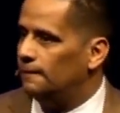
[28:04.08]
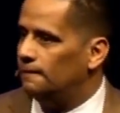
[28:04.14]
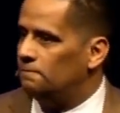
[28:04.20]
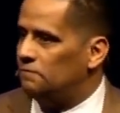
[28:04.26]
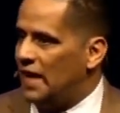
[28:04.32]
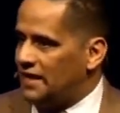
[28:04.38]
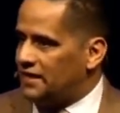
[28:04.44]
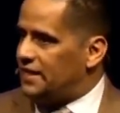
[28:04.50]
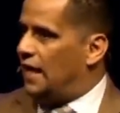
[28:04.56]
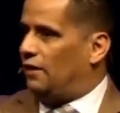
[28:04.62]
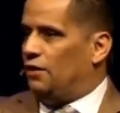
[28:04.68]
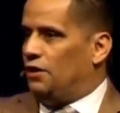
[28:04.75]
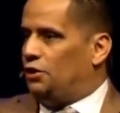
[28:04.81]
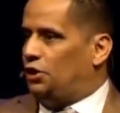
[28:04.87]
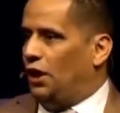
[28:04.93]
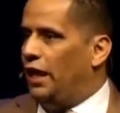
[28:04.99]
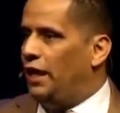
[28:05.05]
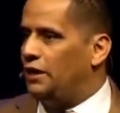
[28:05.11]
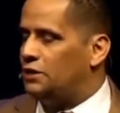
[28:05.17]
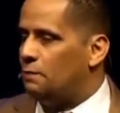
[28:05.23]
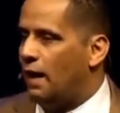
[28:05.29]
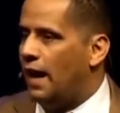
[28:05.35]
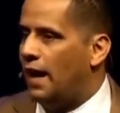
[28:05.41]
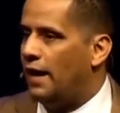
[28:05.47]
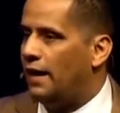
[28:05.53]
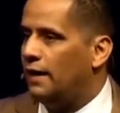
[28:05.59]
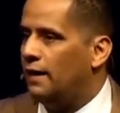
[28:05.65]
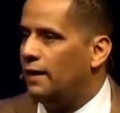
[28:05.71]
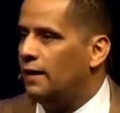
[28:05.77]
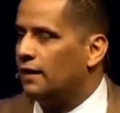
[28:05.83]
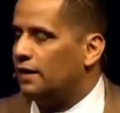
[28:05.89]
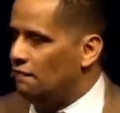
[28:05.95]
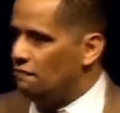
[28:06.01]
That's not going to change my
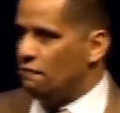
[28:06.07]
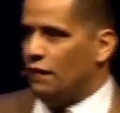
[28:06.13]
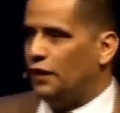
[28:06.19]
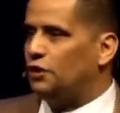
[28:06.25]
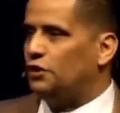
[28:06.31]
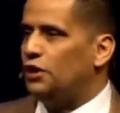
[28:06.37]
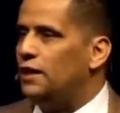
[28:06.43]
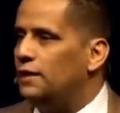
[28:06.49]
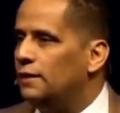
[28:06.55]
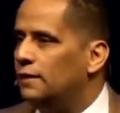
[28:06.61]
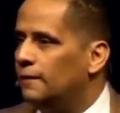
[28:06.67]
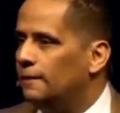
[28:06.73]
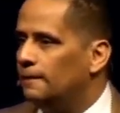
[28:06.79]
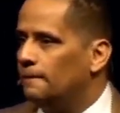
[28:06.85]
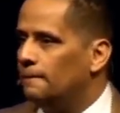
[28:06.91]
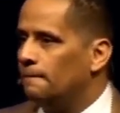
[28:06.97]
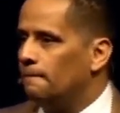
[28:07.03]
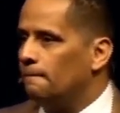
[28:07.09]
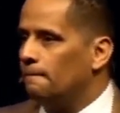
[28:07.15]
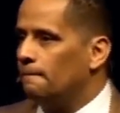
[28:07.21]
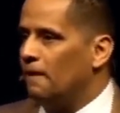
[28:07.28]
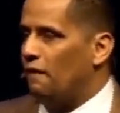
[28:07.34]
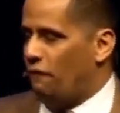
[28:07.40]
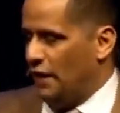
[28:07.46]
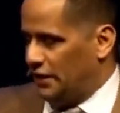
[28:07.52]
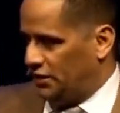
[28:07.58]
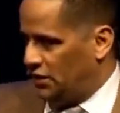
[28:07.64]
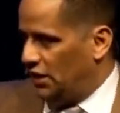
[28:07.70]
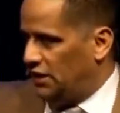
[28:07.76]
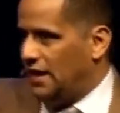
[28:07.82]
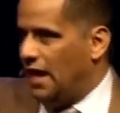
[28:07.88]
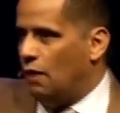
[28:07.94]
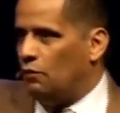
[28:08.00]
conviction if I sit
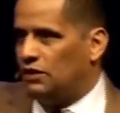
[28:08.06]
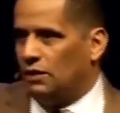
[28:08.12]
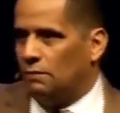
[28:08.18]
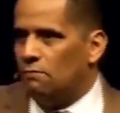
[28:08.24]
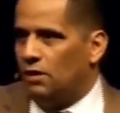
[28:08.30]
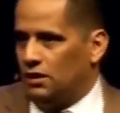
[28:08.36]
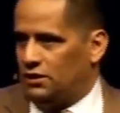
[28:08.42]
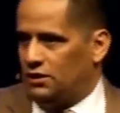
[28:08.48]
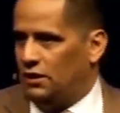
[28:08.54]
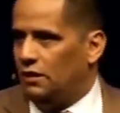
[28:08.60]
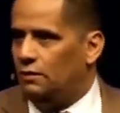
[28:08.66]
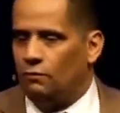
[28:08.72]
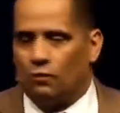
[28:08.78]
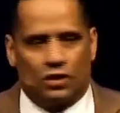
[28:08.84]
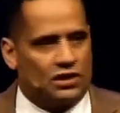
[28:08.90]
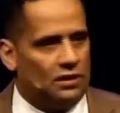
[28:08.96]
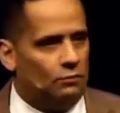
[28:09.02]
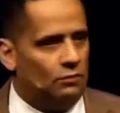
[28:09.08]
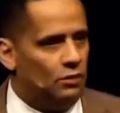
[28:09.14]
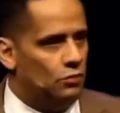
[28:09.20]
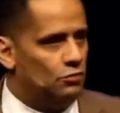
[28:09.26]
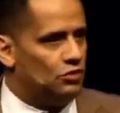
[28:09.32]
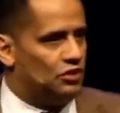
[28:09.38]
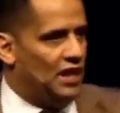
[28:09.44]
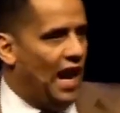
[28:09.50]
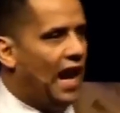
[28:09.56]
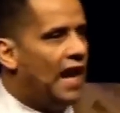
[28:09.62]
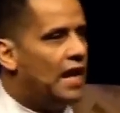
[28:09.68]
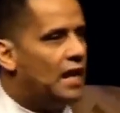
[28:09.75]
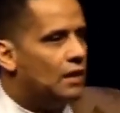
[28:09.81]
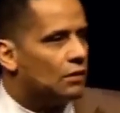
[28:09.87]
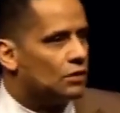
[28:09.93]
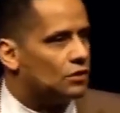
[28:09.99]
down with a Muslim or someone who's gay
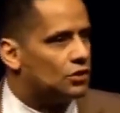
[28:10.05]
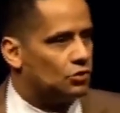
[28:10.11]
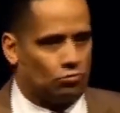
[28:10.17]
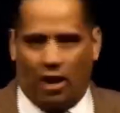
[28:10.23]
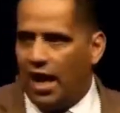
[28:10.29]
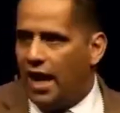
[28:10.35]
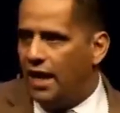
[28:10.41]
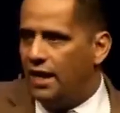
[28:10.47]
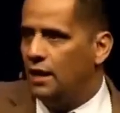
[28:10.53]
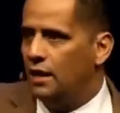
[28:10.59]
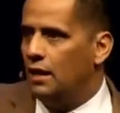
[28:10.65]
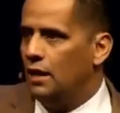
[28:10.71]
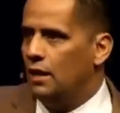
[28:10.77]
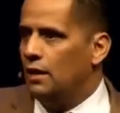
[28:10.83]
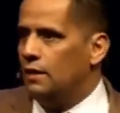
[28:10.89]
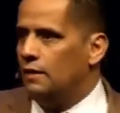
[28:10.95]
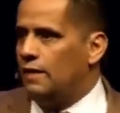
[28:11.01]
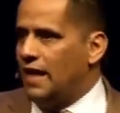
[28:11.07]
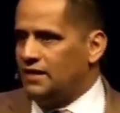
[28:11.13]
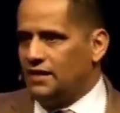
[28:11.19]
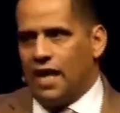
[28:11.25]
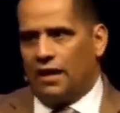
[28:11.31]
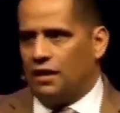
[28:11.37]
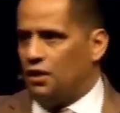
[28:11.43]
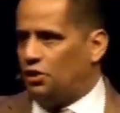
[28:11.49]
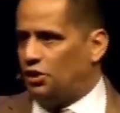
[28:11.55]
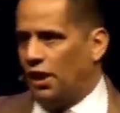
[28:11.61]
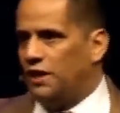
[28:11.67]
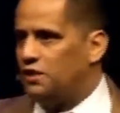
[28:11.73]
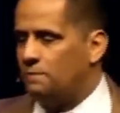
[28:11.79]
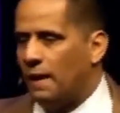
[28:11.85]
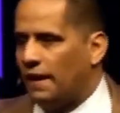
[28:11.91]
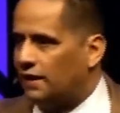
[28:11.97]
or straight, that's not going to
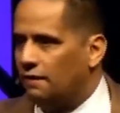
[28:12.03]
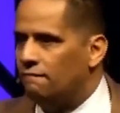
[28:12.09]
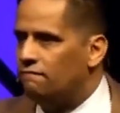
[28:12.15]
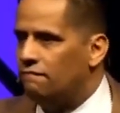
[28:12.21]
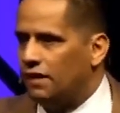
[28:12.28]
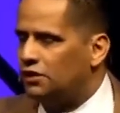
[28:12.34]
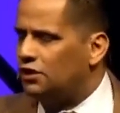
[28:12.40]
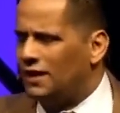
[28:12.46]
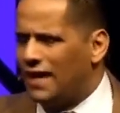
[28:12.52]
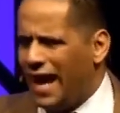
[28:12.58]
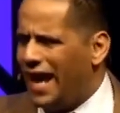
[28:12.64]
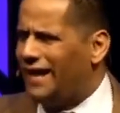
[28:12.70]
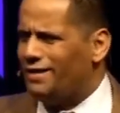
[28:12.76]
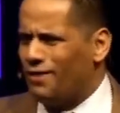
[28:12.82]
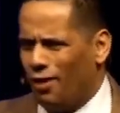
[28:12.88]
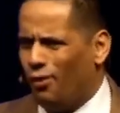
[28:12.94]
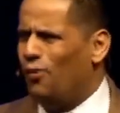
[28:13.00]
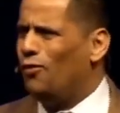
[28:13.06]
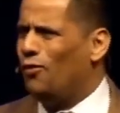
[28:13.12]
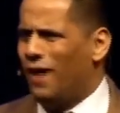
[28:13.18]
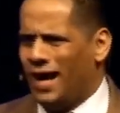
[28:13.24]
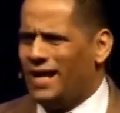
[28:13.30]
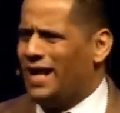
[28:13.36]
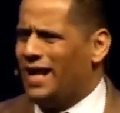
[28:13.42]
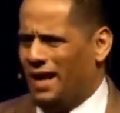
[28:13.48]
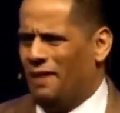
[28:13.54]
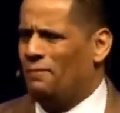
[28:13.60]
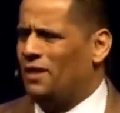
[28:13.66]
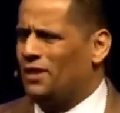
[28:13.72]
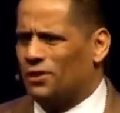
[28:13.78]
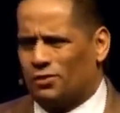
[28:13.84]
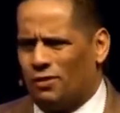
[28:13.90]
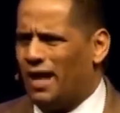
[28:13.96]
change my conviction. I know who I am in
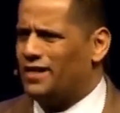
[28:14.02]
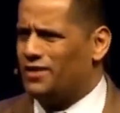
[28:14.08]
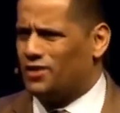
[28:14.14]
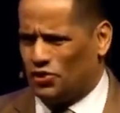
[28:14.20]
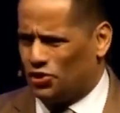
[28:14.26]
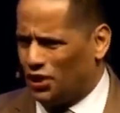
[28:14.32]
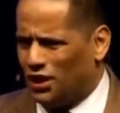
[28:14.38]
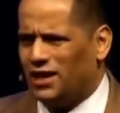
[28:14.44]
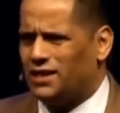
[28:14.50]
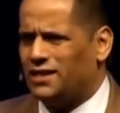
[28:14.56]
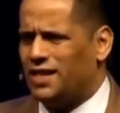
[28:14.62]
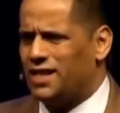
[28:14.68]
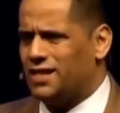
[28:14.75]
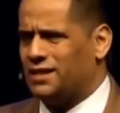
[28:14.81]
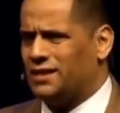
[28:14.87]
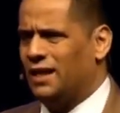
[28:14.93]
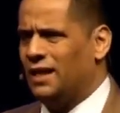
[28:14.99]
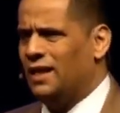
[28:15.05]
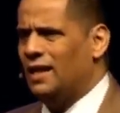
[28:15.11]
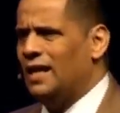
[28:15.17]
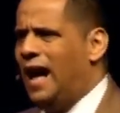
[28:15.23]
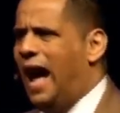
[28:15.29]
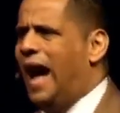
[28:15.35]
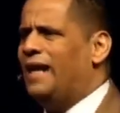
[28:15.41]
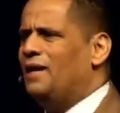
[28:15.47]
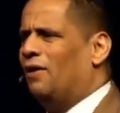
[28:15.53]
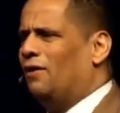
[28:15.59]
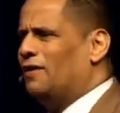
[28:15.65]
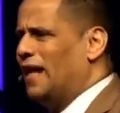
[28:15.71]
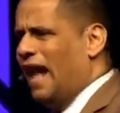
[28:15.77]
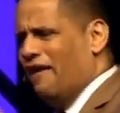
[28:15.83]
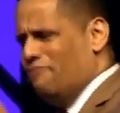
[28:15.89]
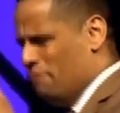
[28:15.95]
Christ Jesus. I know that
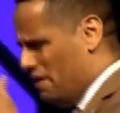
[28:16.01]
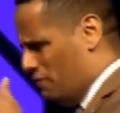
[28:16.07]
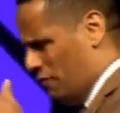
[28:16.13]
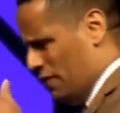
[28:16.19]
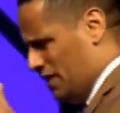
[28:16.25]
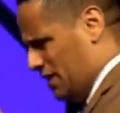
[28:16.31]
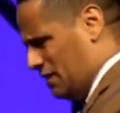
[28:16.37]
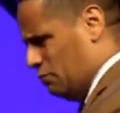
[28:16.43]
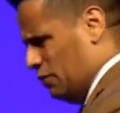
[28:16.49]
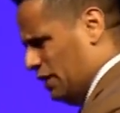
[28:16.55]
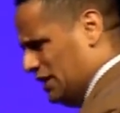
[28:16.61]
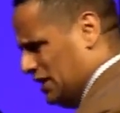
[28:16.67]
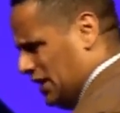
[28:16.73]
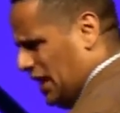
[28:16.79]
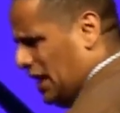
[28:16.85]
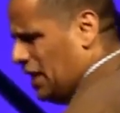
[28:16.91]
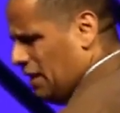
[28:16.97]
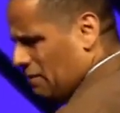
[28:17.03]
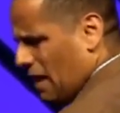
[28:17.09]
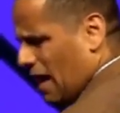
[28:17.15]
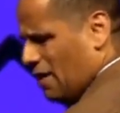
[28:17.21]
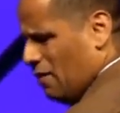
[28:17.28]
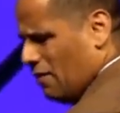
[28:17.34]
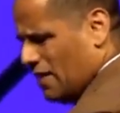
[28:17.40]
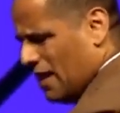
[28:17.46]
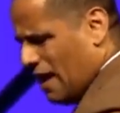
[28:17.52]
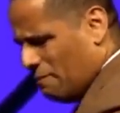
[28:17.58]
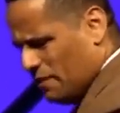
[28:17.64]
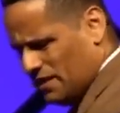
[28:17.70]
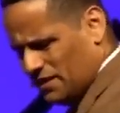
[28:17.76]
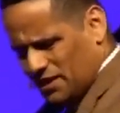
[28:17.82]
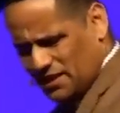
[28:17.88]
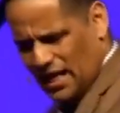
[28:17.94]
I've been re- redeemed. I know that I've been
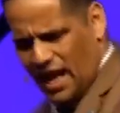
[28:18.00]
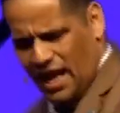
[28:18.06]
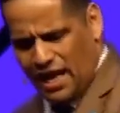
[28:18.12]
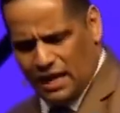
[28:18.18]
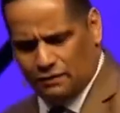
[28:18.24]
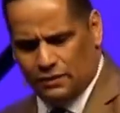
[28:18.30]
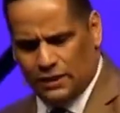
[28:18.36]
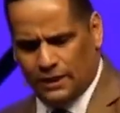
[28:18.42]
saved.